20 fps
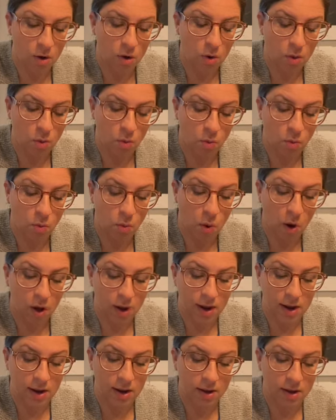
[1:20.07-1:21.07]

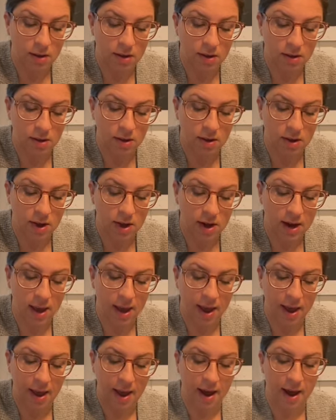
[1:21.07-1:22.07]
1
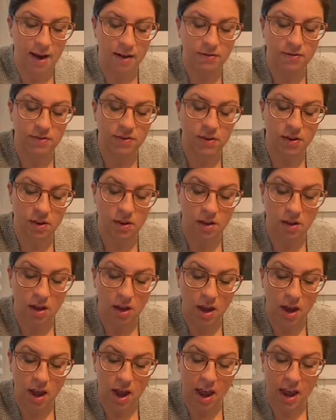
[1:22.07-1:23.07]
1/2
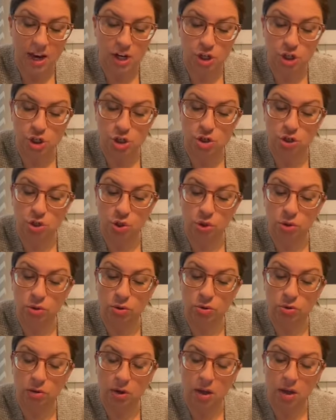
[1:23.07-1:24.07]
and
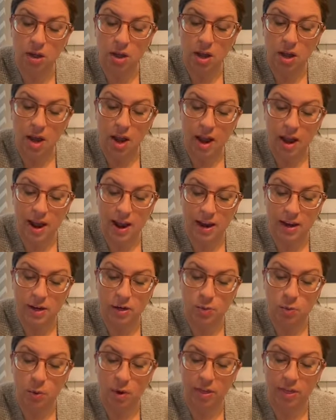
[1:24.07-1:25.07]
2
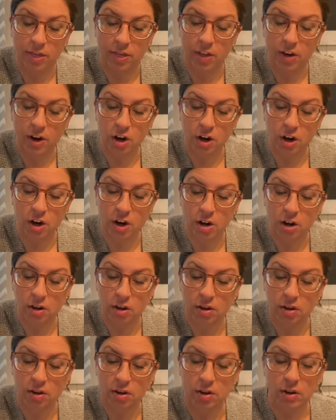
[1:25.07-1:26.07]
1/3,
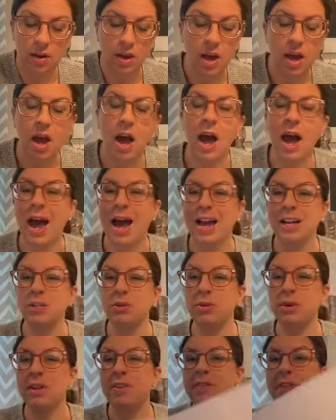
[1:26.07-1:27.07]
I don't
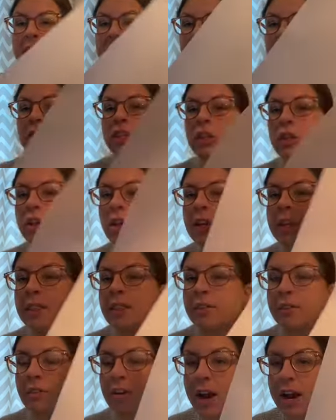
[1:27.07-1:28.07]
even need to look at the
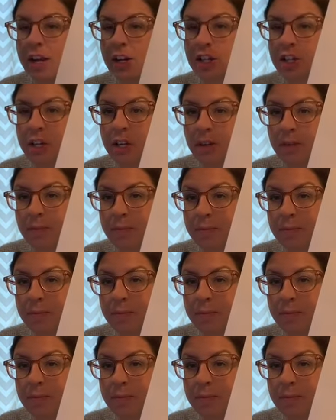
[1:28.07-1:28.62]
fraction